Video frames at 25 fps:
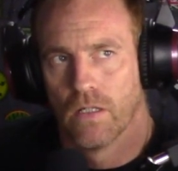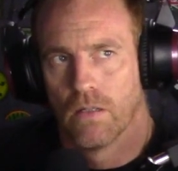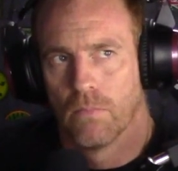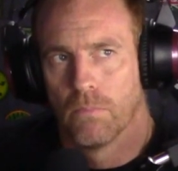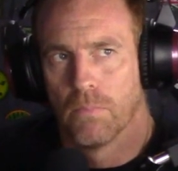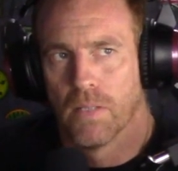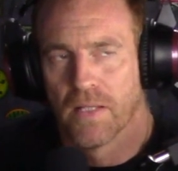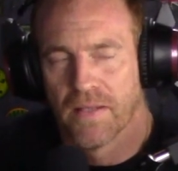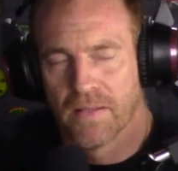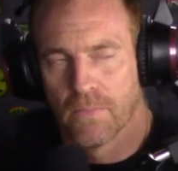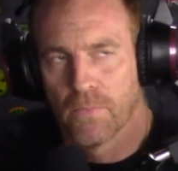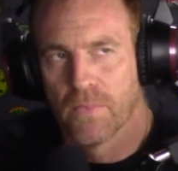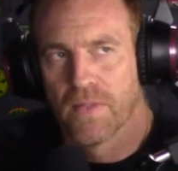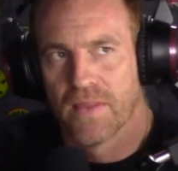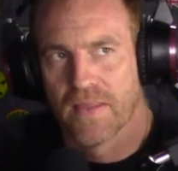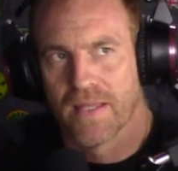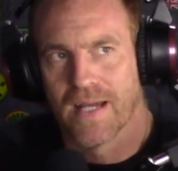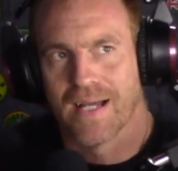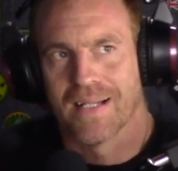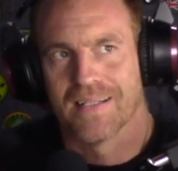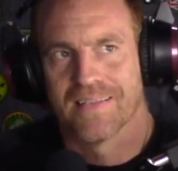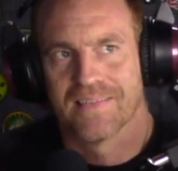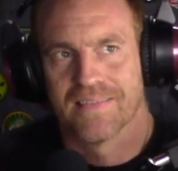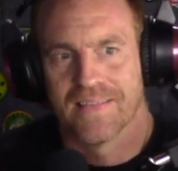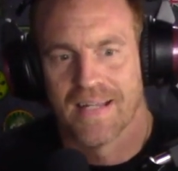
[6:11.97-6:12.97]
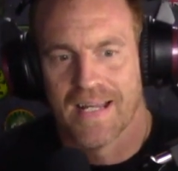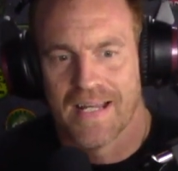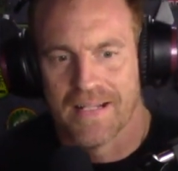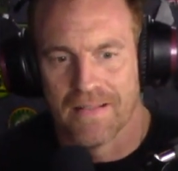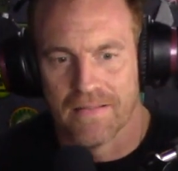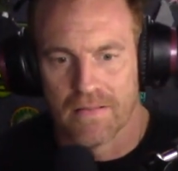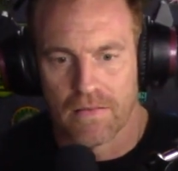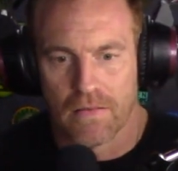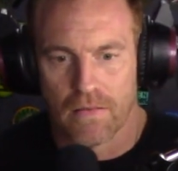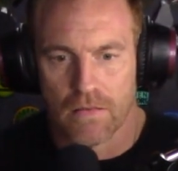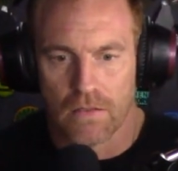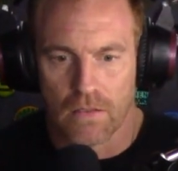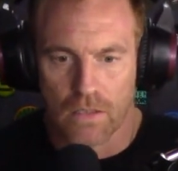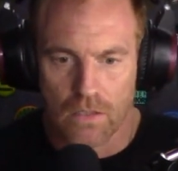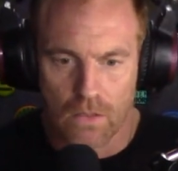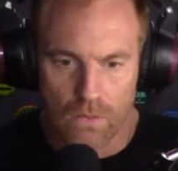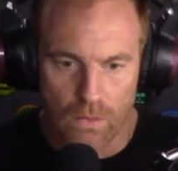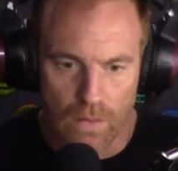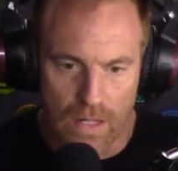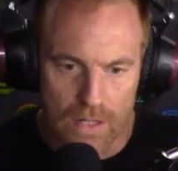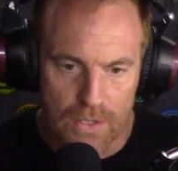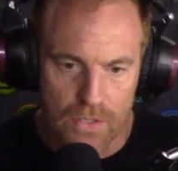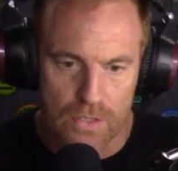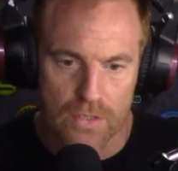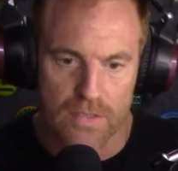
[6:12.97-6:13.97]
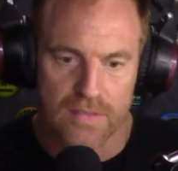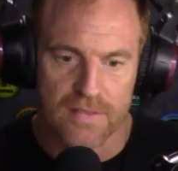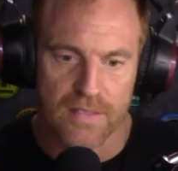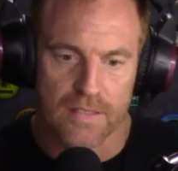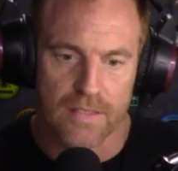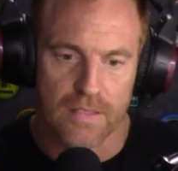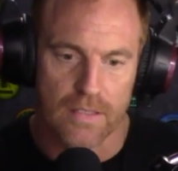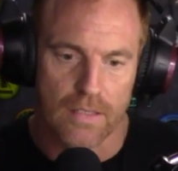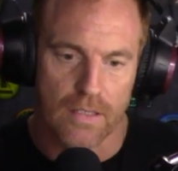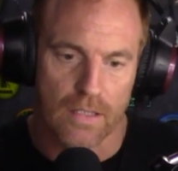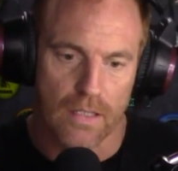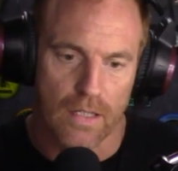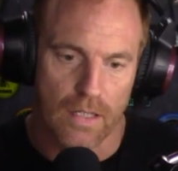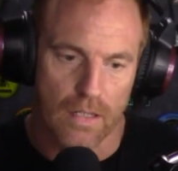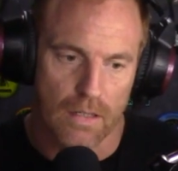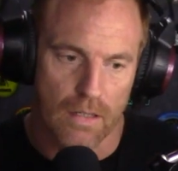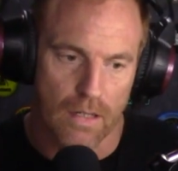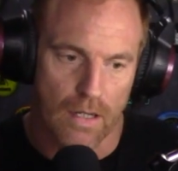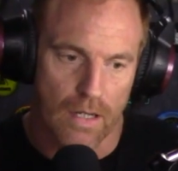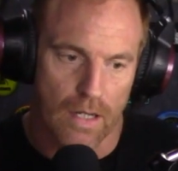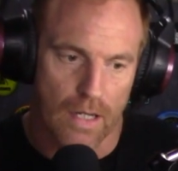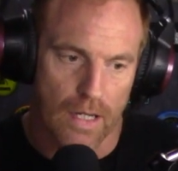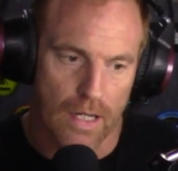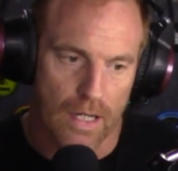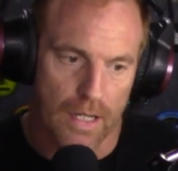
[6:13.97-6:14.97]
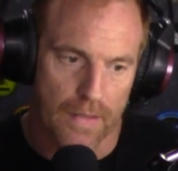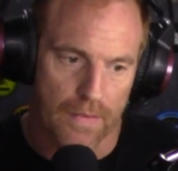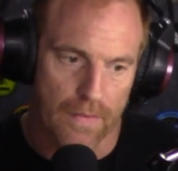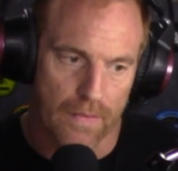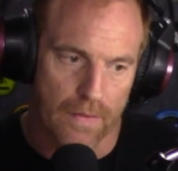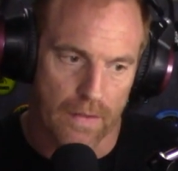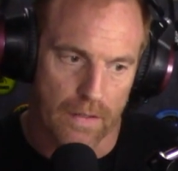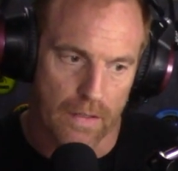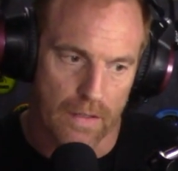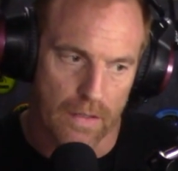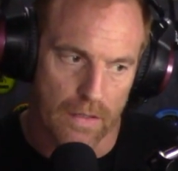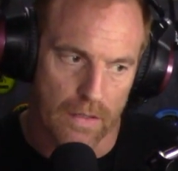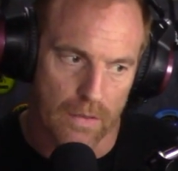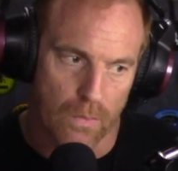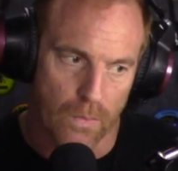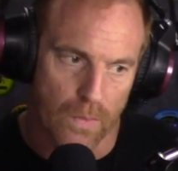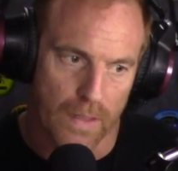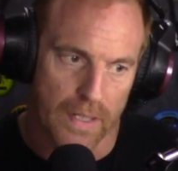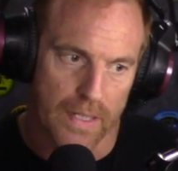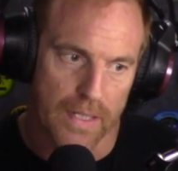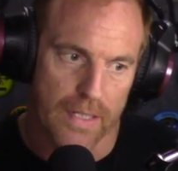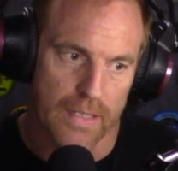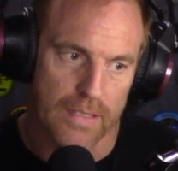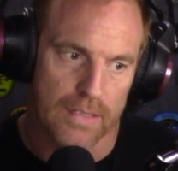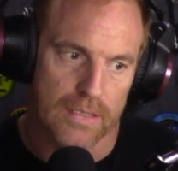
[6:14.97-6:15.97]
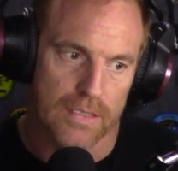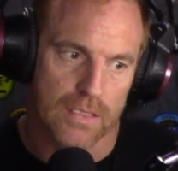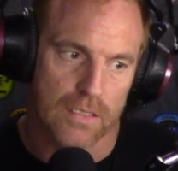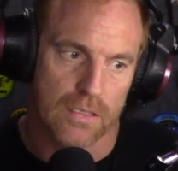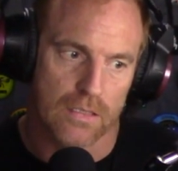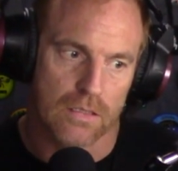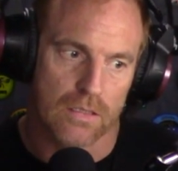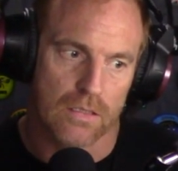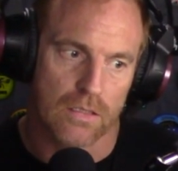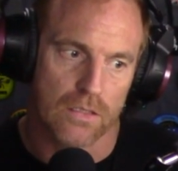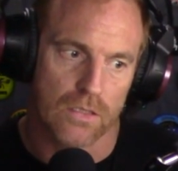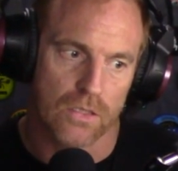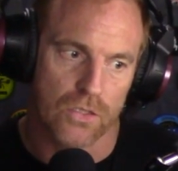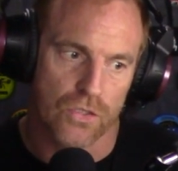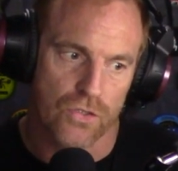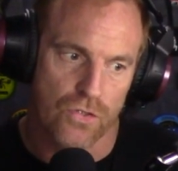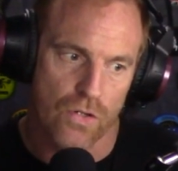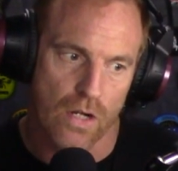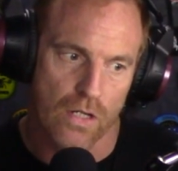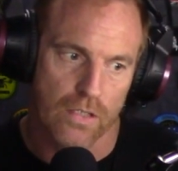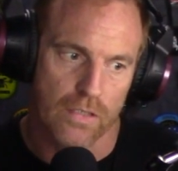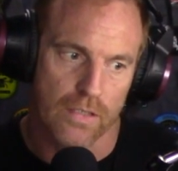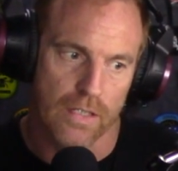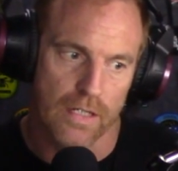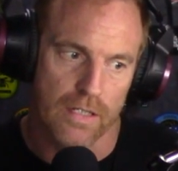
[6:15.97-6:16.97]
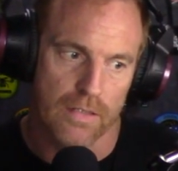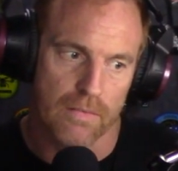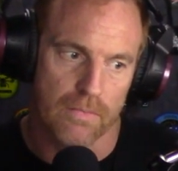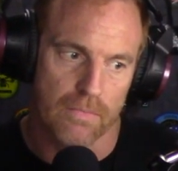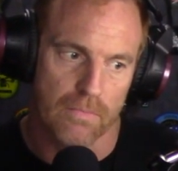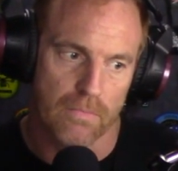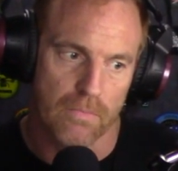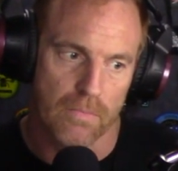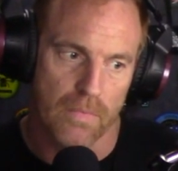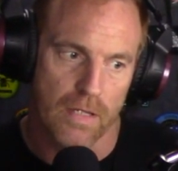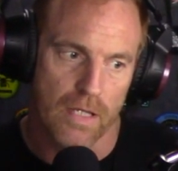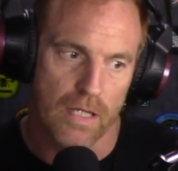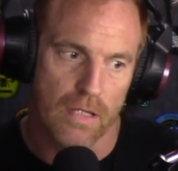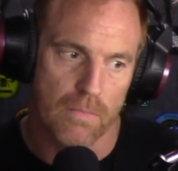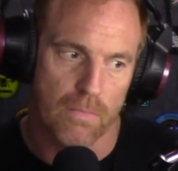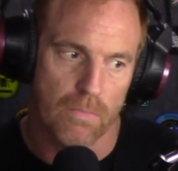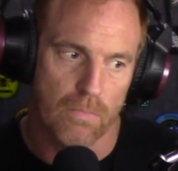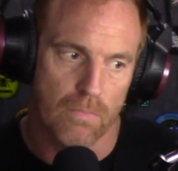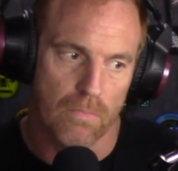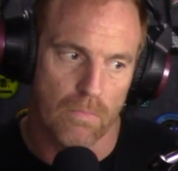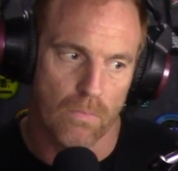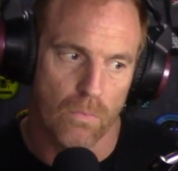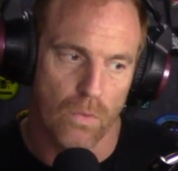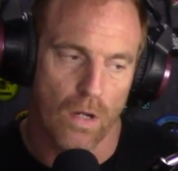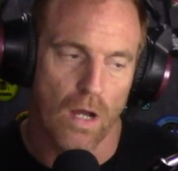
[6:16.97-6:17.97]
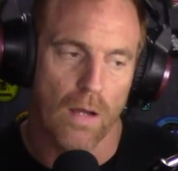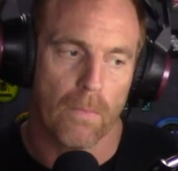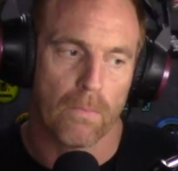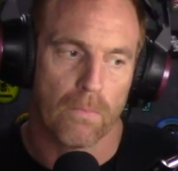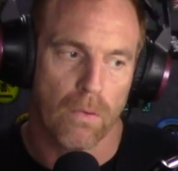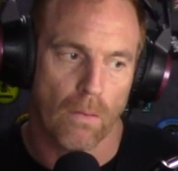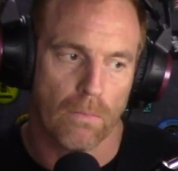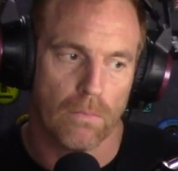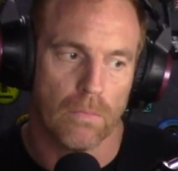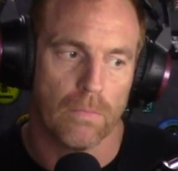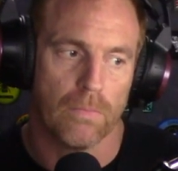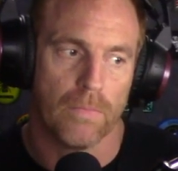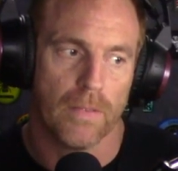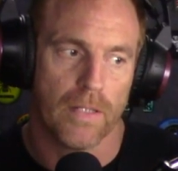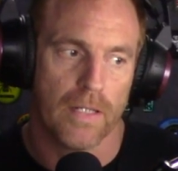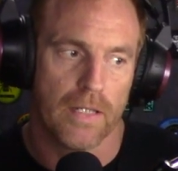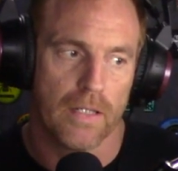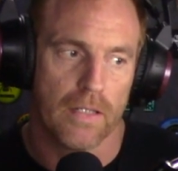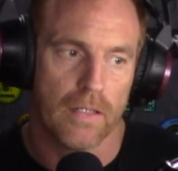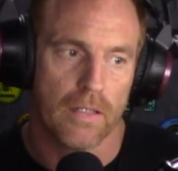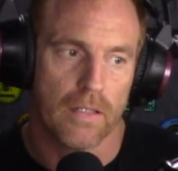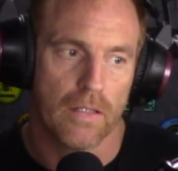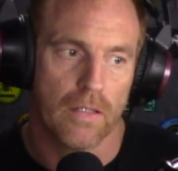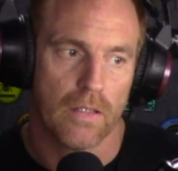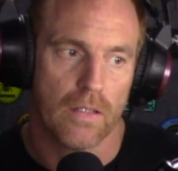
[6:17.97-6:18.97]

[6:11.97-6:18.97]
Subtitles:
But with that said, the questions and the way it's constructed are probably